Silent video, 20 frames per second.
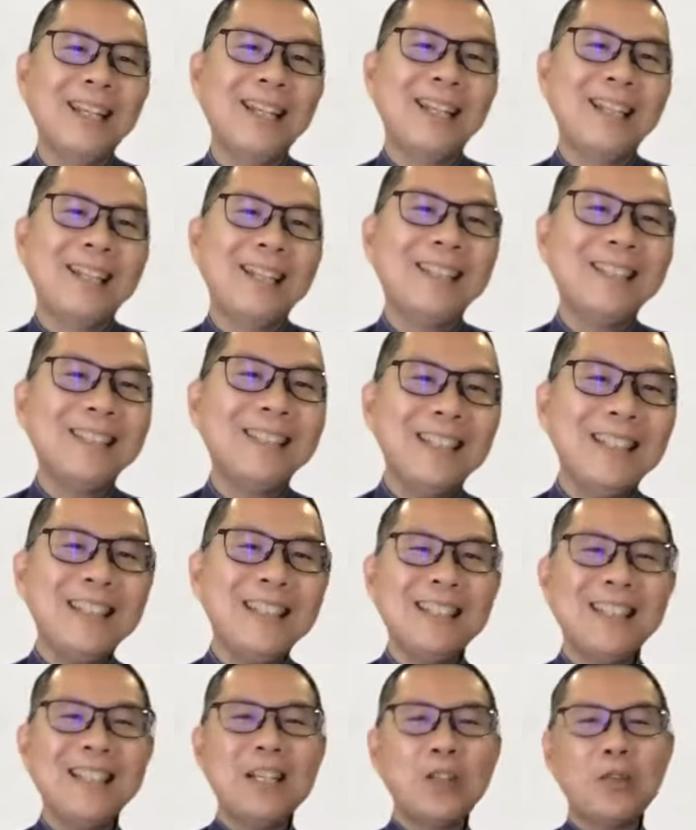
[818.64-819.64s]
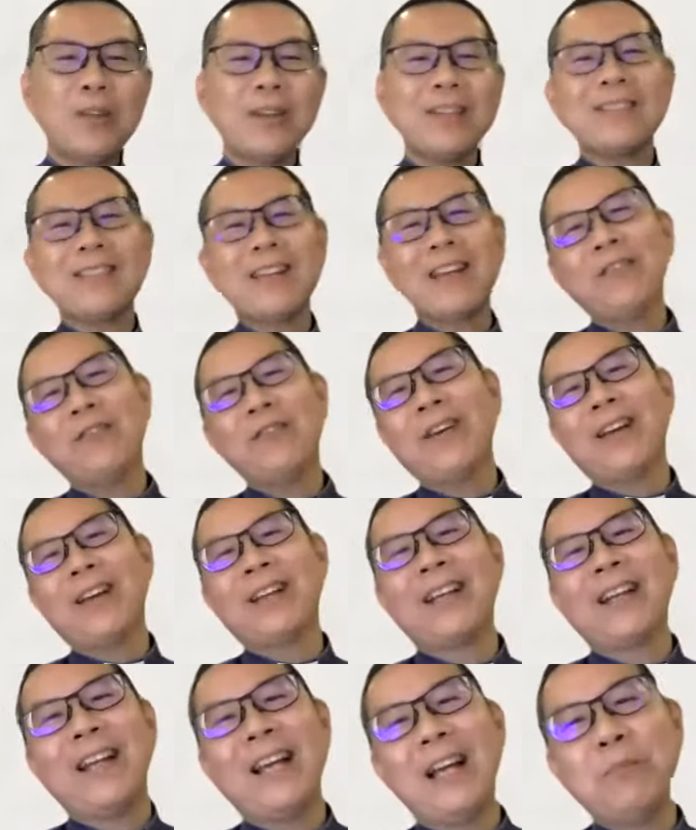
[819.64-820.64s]
The third interesting thing
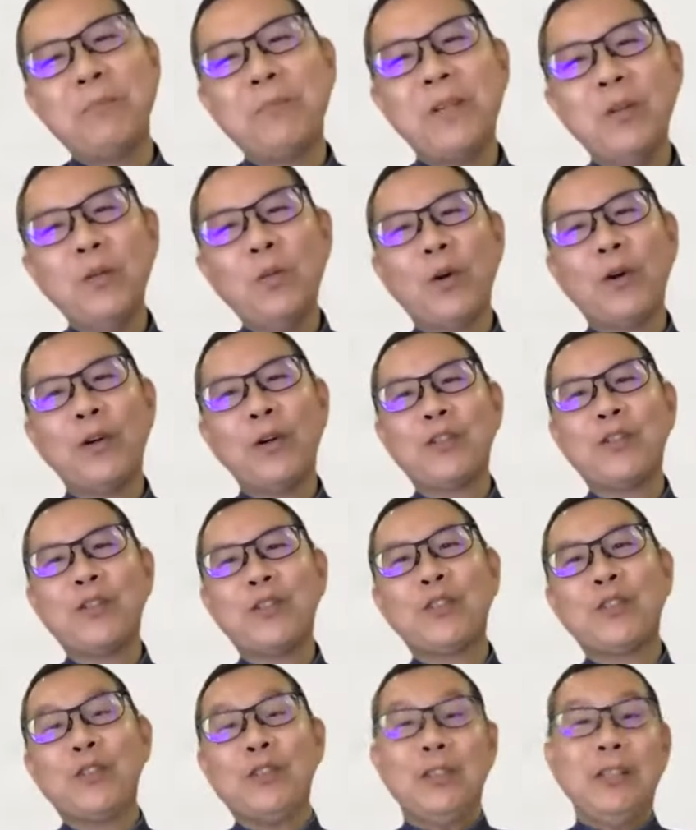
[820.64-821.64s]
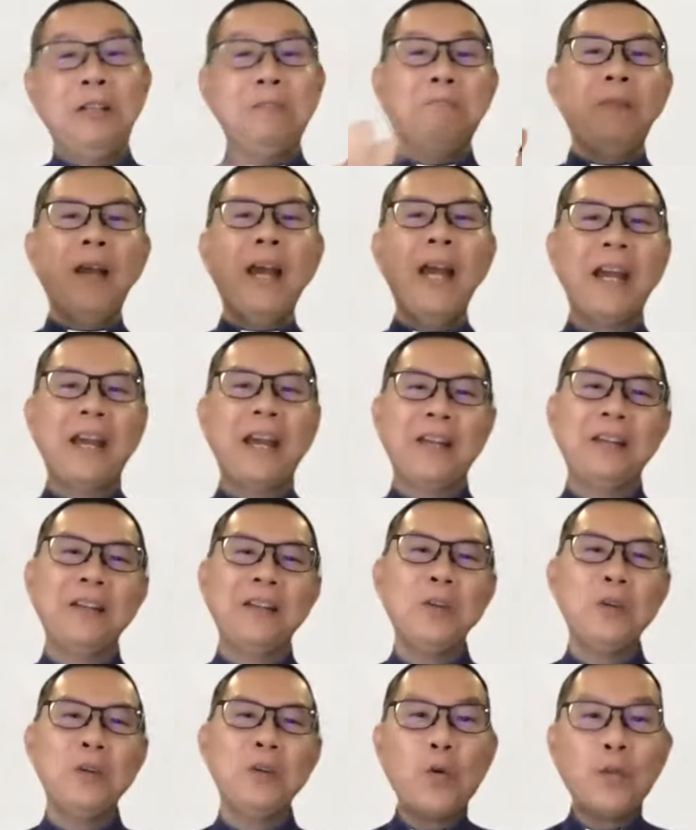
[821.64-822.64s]
that happened was a
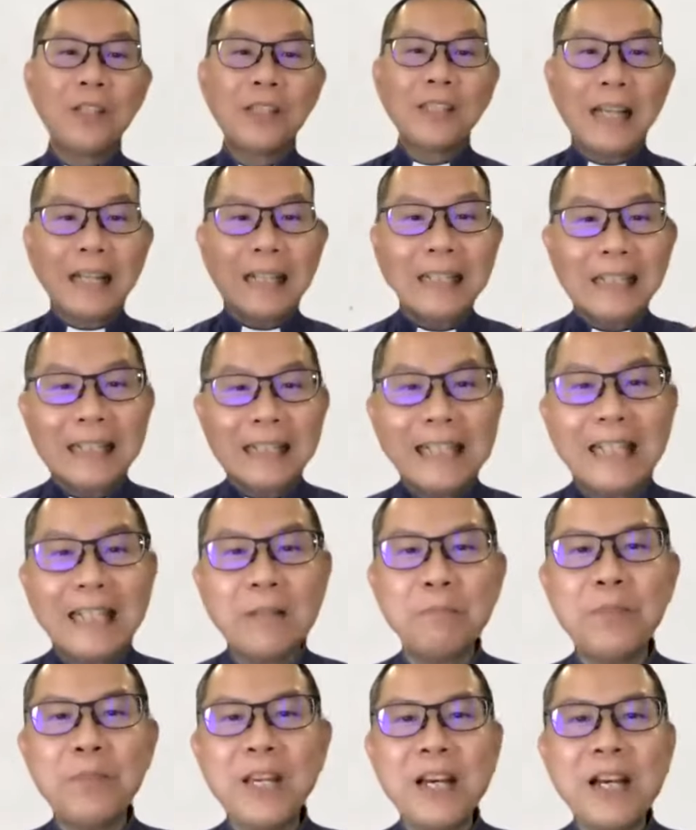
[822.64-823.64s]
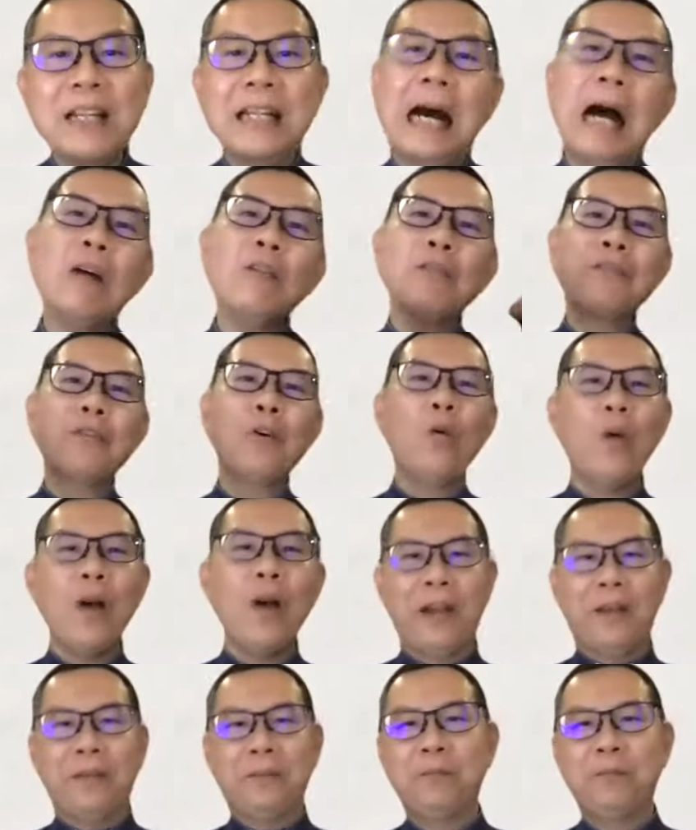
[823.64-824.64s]
man who suddenly appeared out of
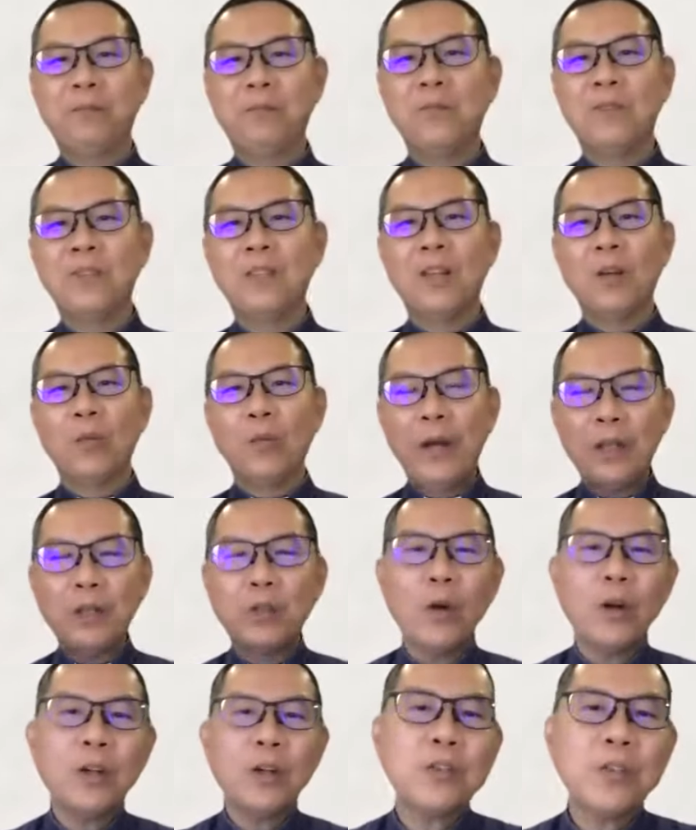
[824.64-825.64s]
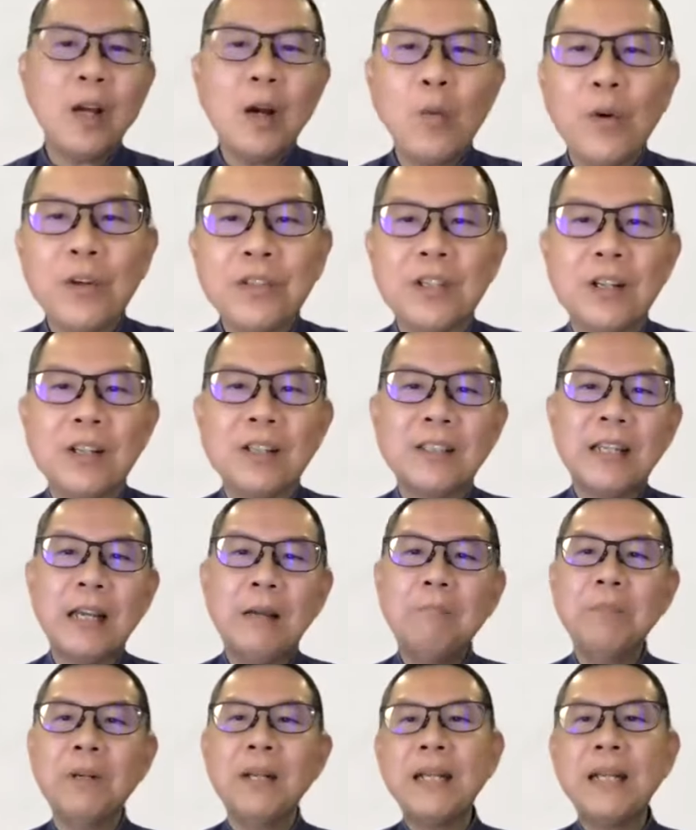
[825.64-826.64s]
nowhere when Joshua was
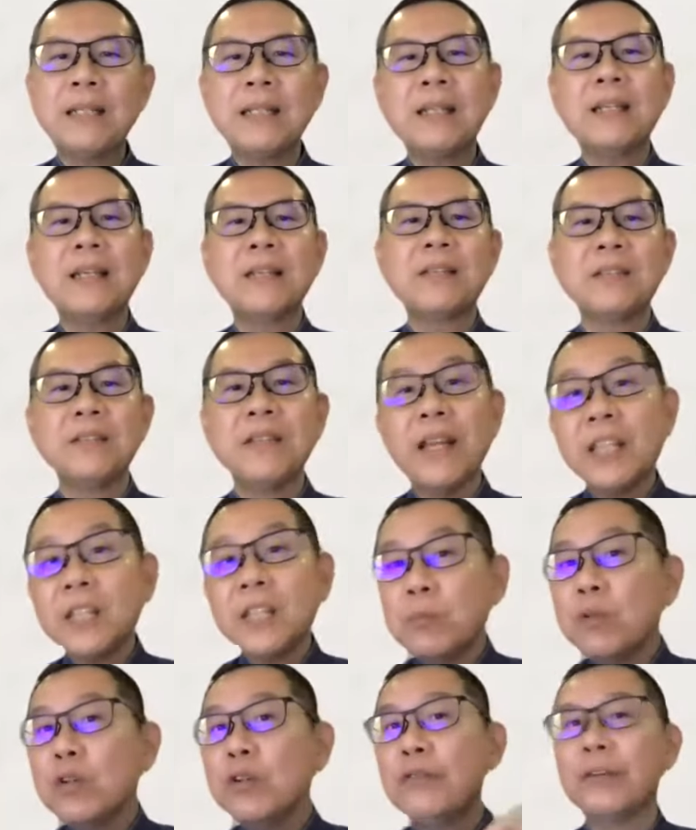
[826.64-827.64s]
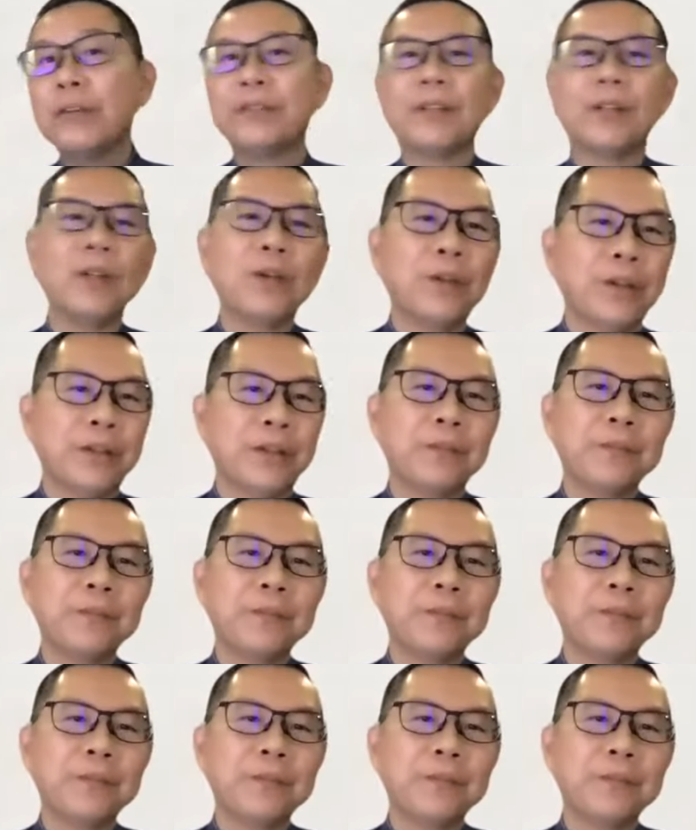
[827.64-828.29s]
contemplating his next move with the Lord.